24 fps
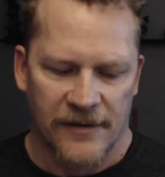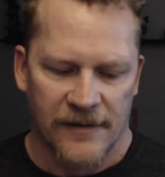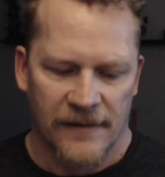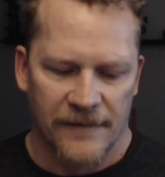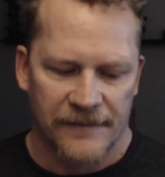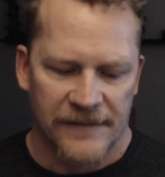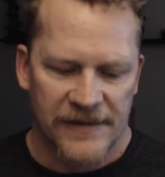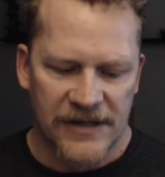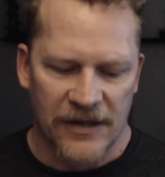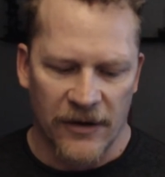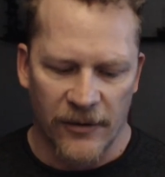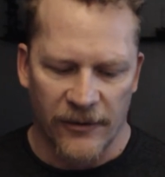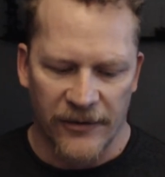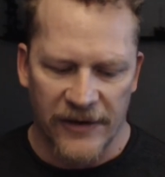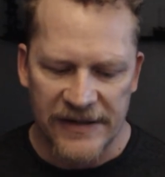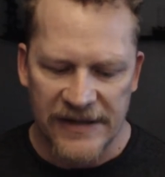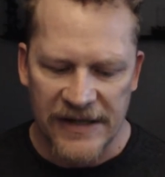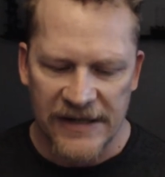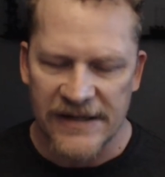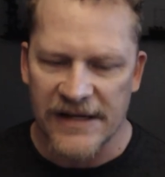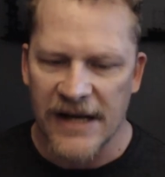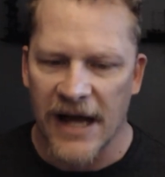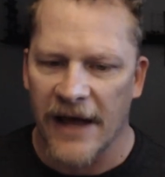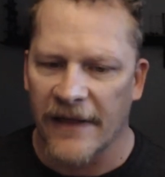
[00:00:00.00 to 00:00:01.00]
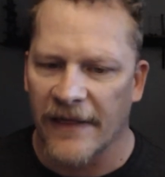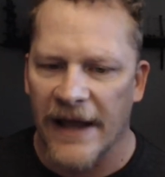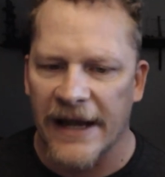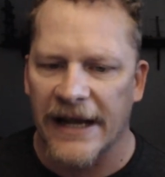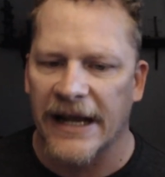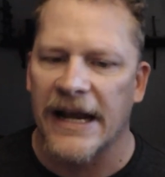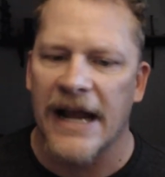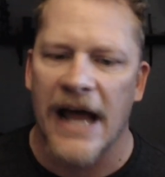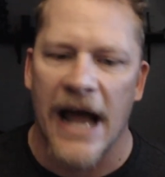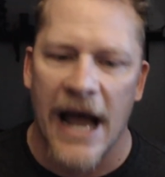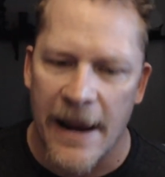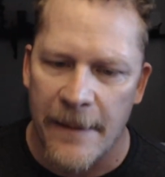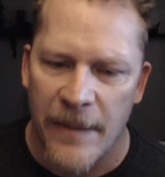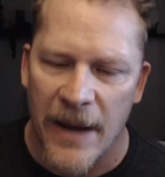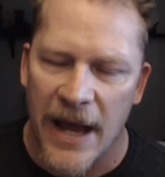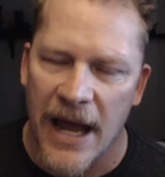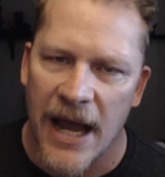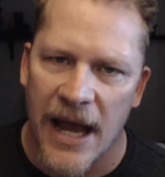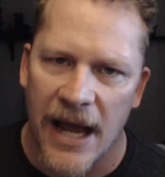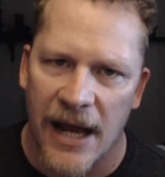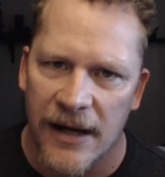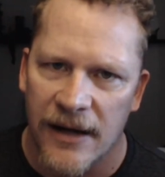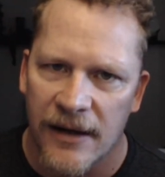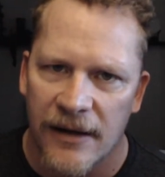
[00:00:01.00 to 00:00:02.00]
So this is not like an
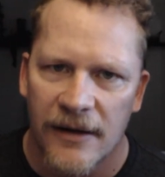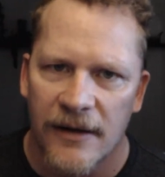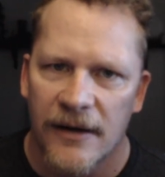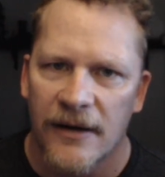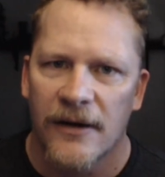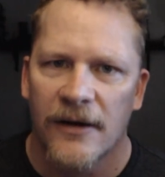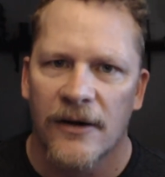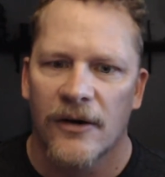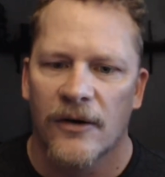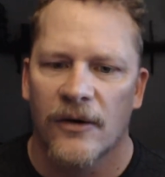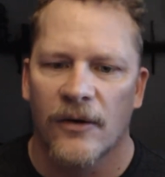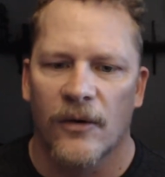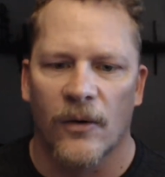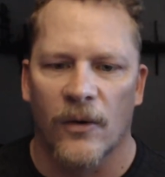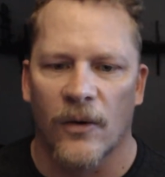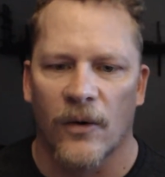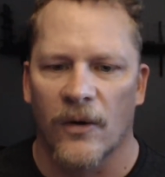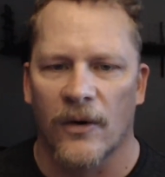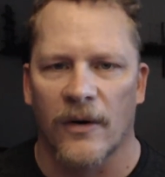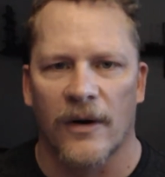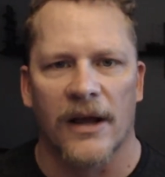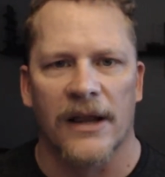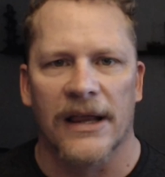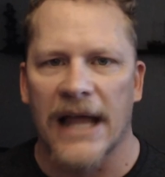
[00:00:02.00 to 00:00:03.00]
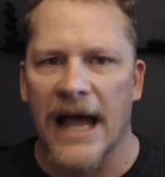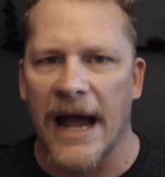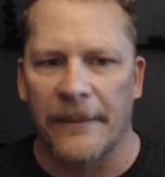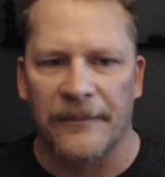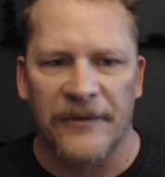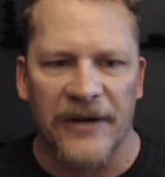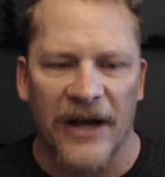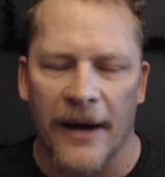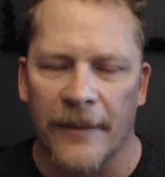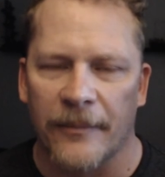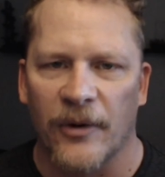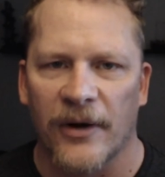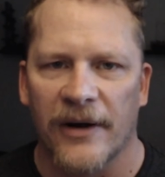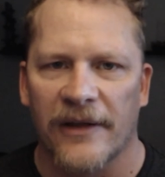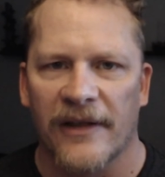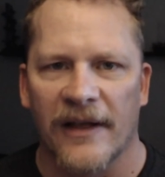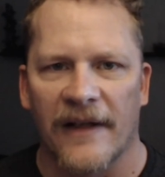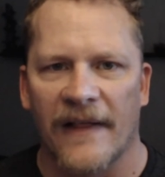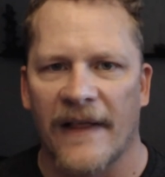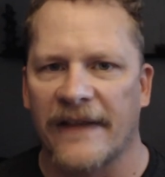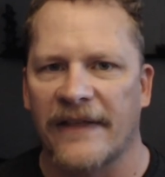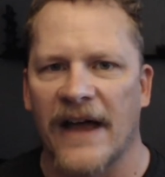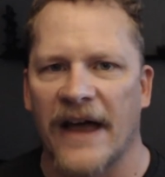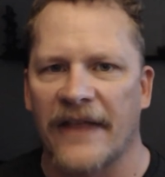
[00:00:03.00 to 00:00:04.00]
iPad or a laptop or anything
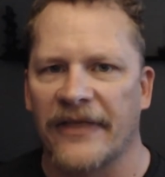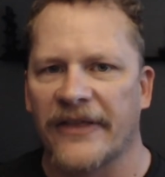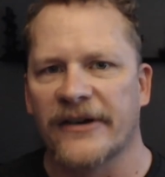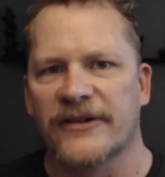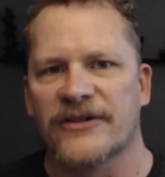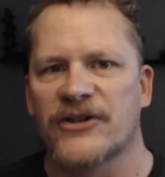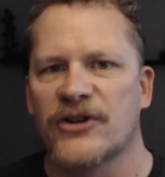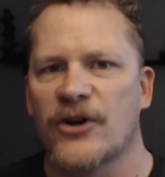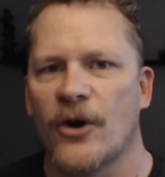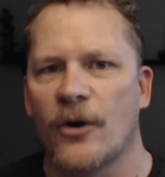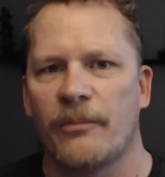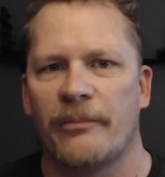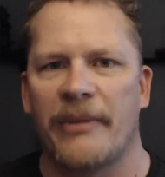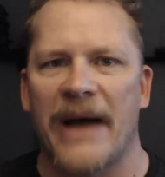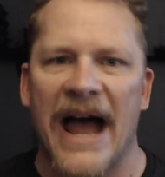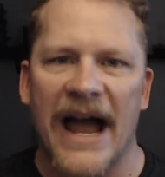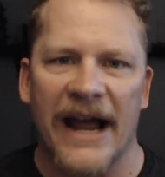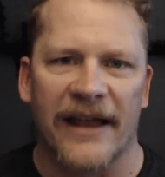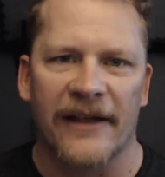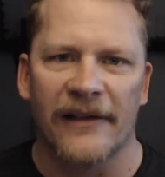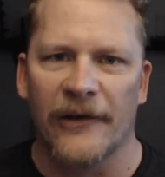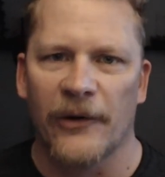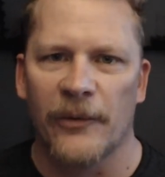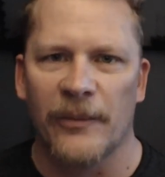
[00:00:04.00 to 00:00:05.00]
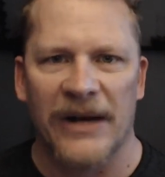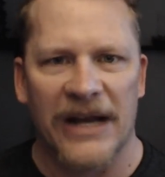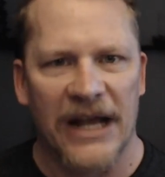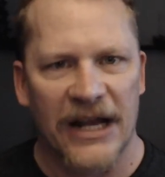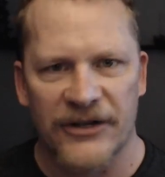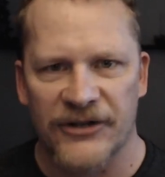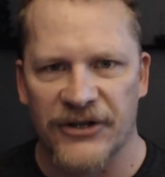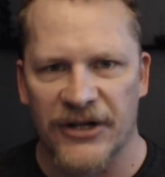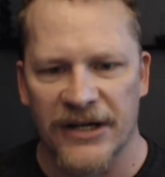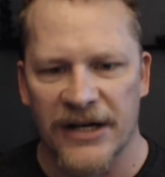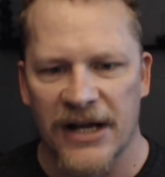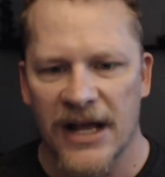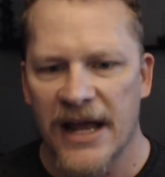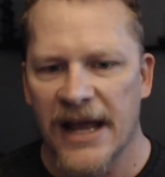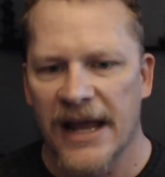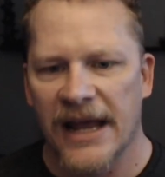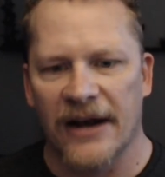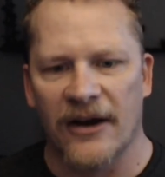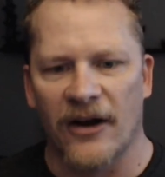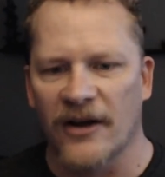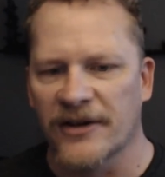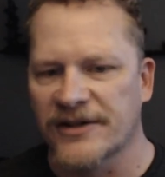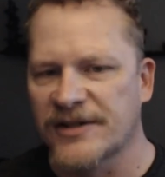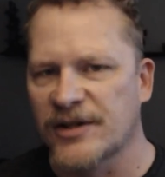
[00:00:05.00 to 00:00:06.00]
like that. There's no back illumination. It
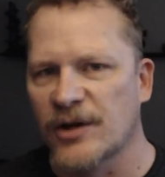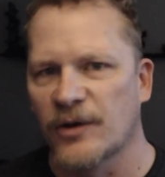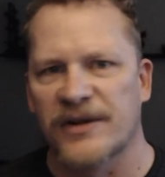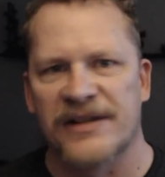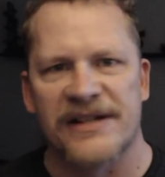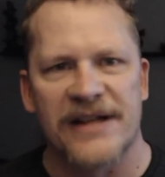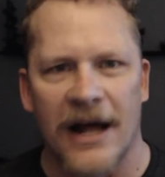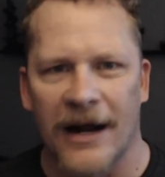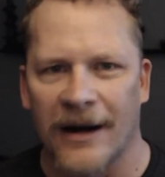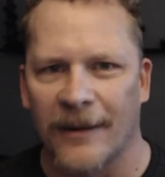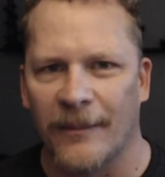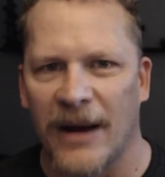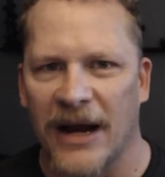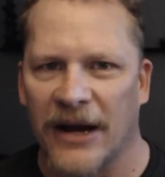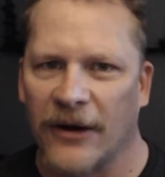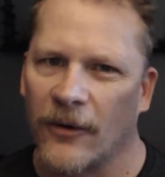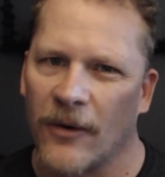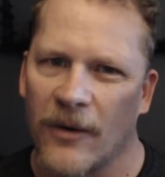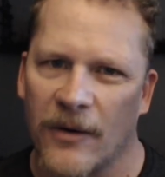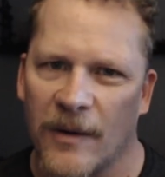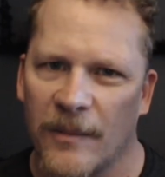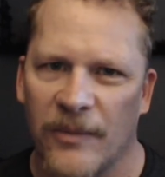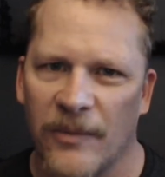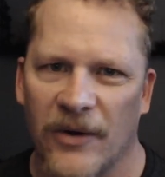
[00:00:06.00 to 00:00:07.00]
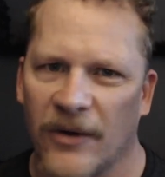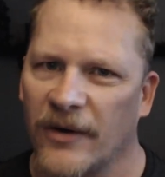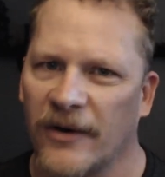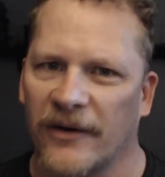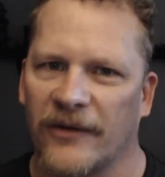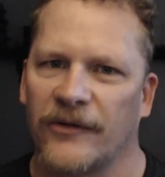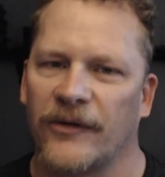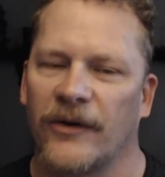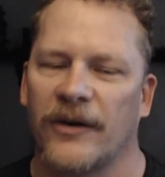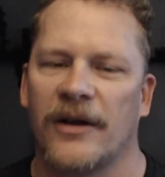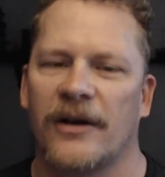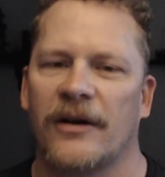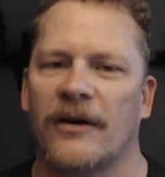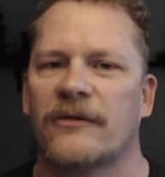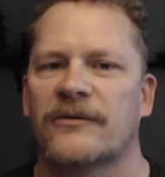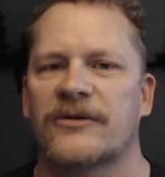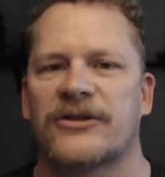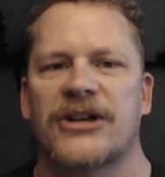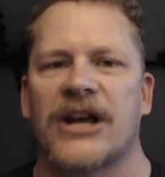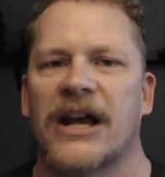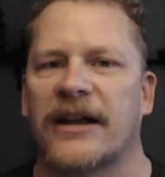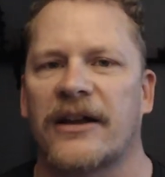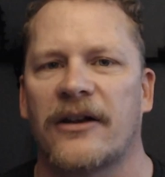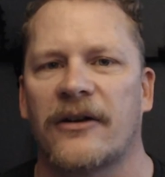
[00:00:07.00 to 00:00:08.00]
also is not a microcomputer, so you don't
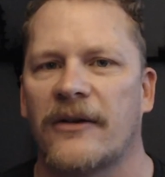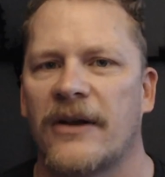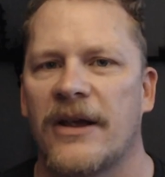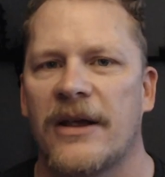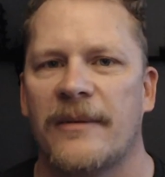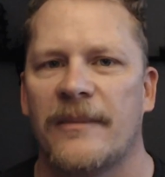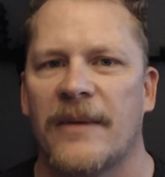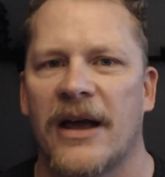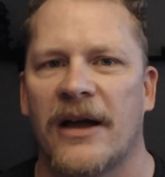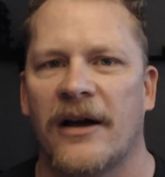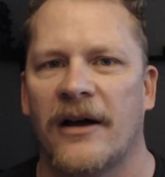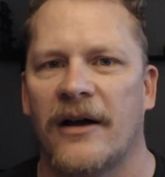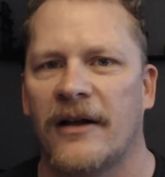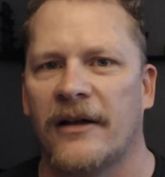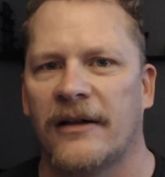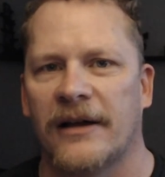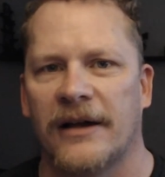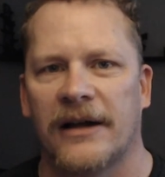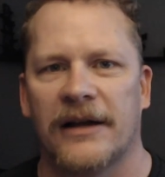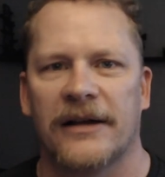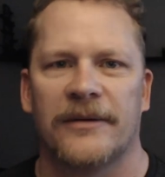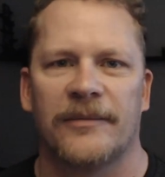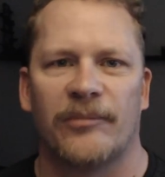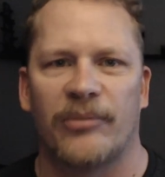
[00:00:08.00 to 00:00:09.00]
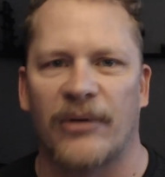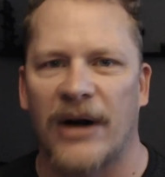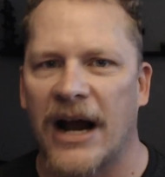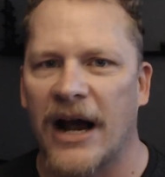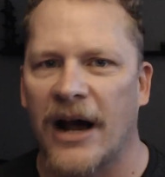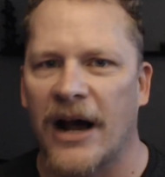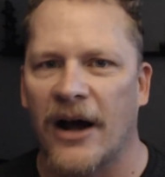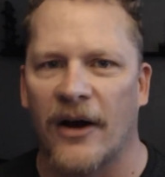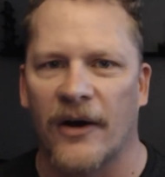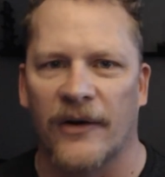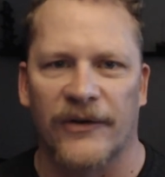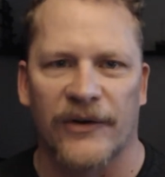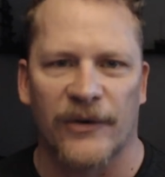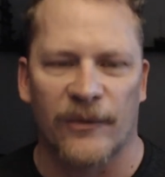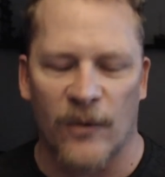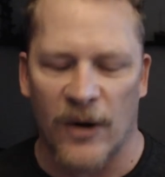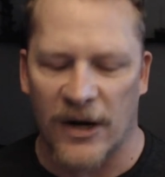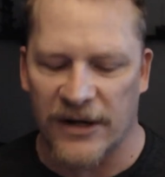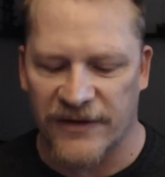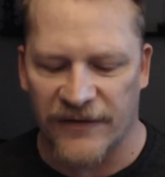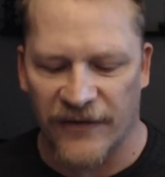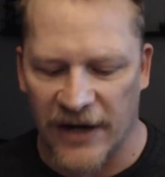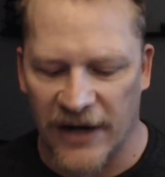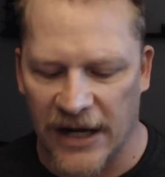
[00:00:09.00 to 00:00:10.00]
check your email and browse and
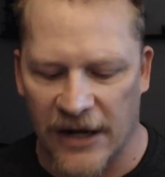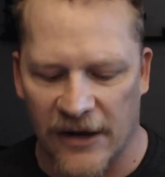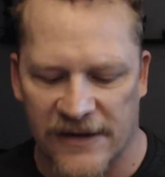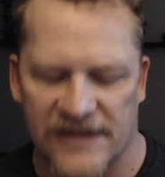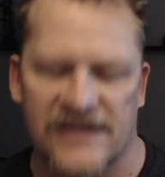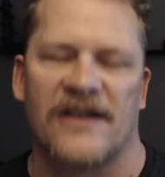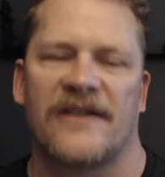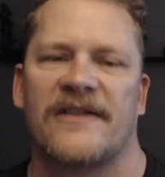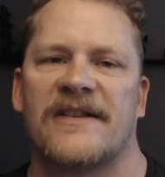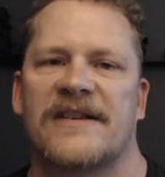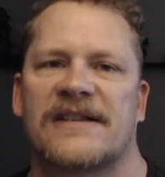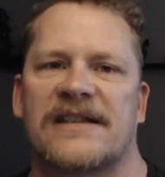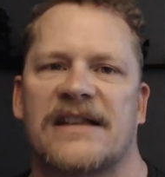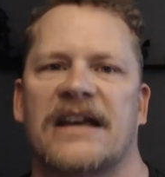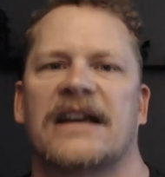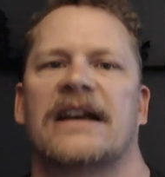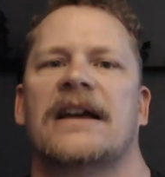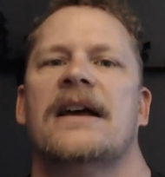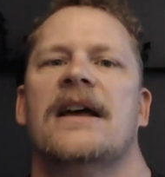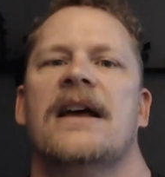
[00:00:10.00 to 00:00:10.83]
watch videos on this thing.